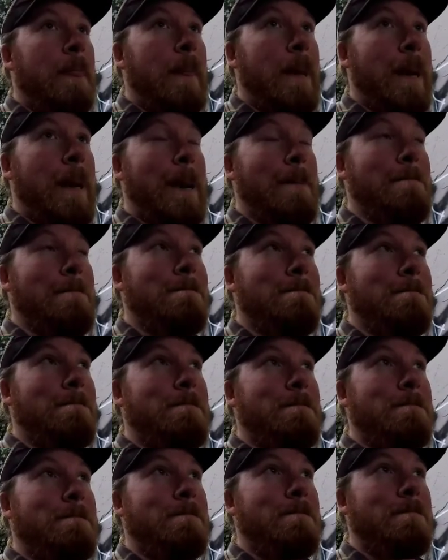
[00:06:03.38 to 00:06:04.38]
And
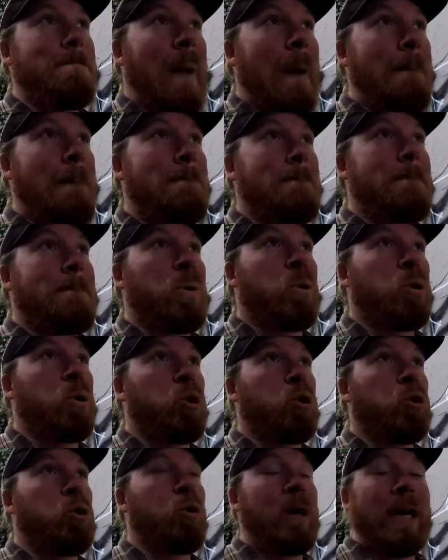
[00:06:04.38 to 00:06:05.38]
I'm
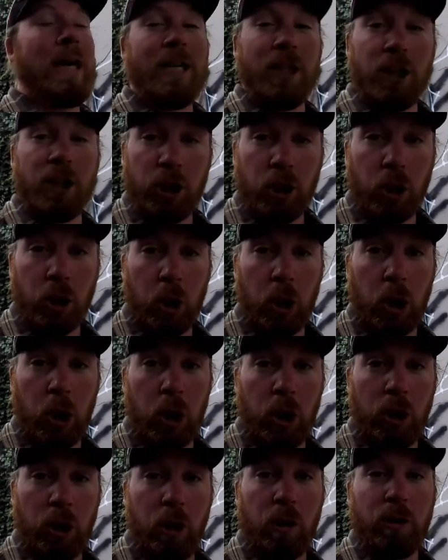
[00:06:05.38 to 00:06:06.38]
pretty
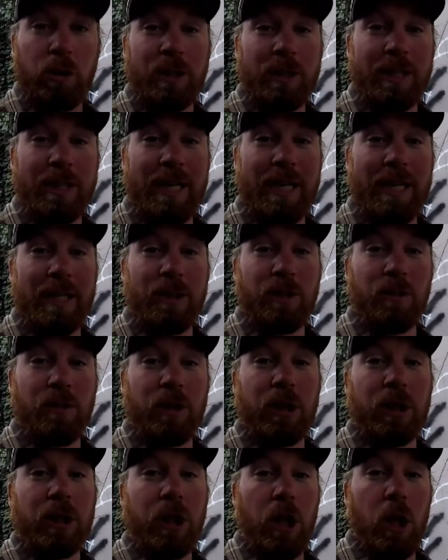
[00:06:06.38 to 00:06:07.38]
sure those things are
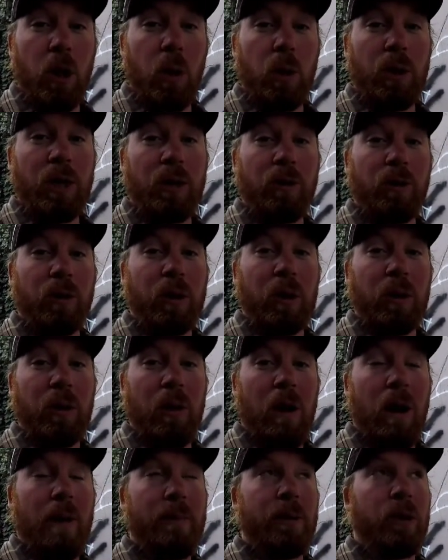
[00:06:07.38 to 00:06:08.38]
going to go to either
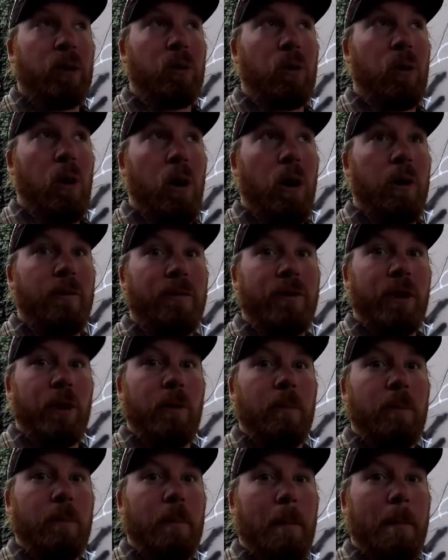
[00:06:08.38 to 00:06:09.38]
Tacoma or
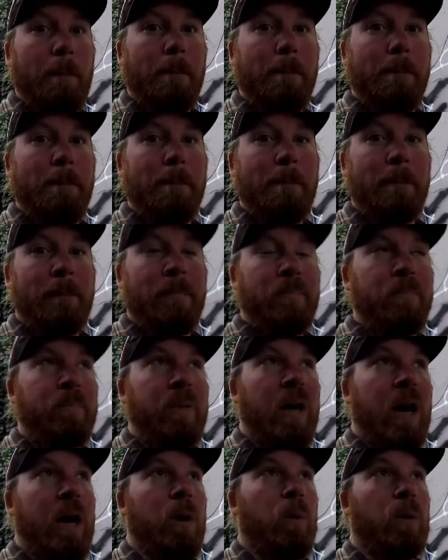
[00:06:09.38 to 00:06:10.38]
Longview.
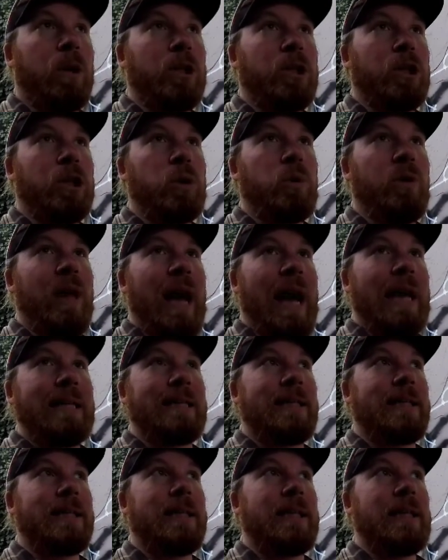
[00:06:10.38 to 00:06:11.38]
I don't want to do that.
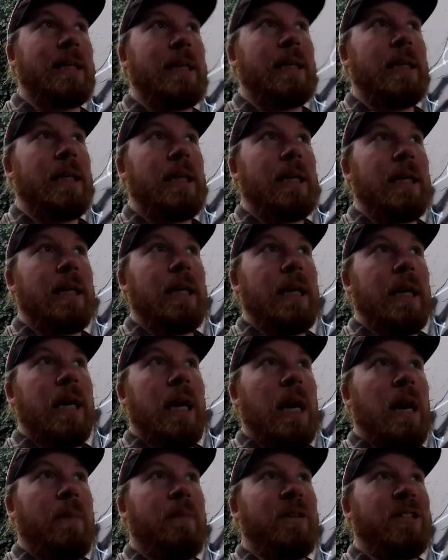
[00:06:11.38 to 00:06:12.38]

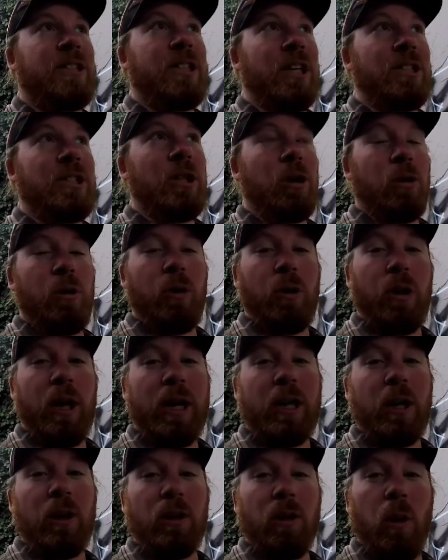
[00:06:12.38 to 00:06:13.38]
This doesn't look
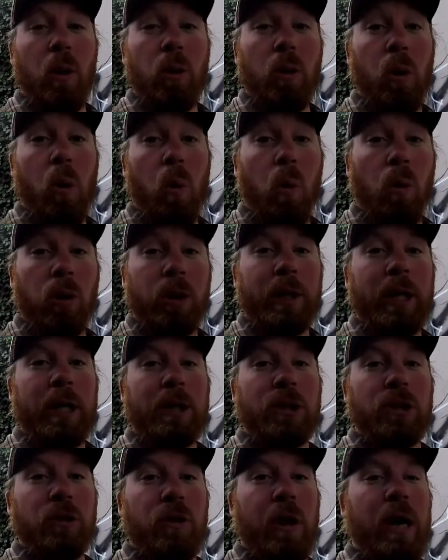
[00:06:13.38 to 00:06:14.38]
like a local
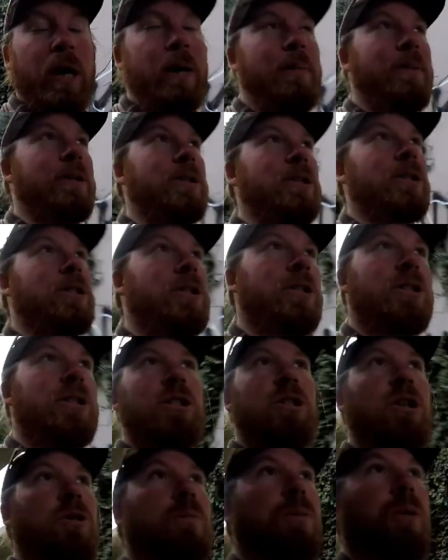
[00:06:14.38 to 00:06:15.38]
working train because it's
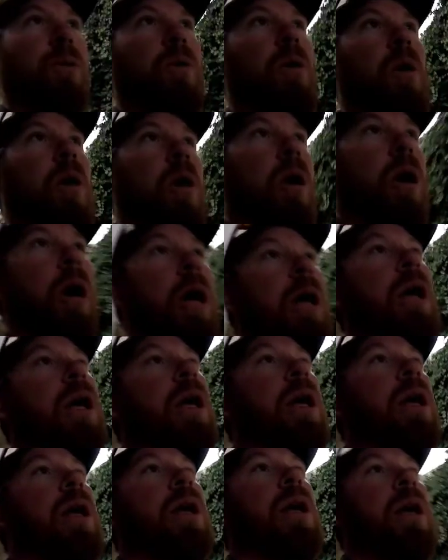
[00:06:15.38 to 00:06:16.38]
super long.
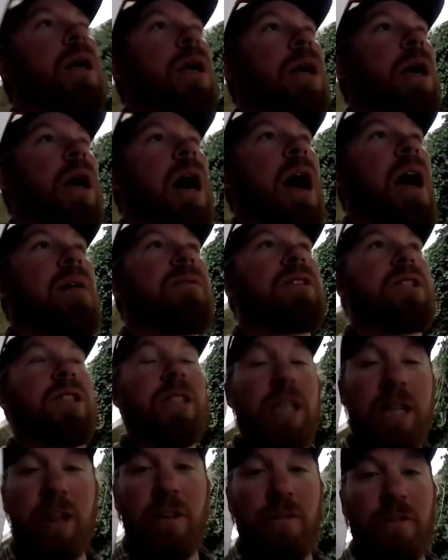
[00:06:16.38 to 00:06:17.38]
I haven't
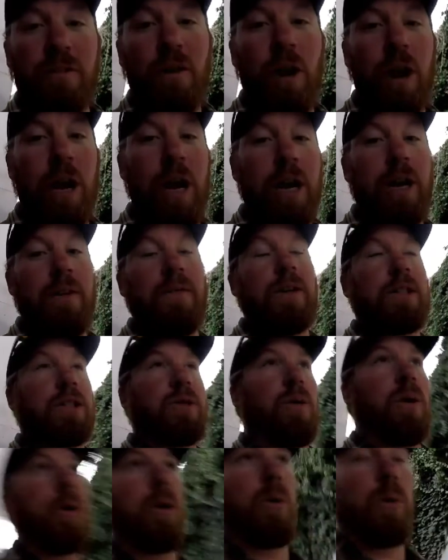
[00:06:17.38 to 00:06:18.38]
seen the front end of it,
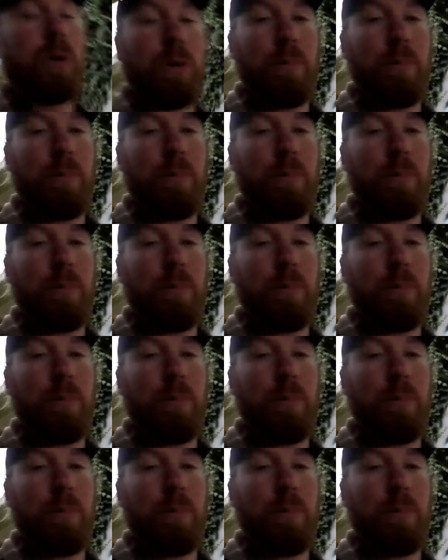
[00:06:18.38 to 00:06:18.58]
so I don't know what the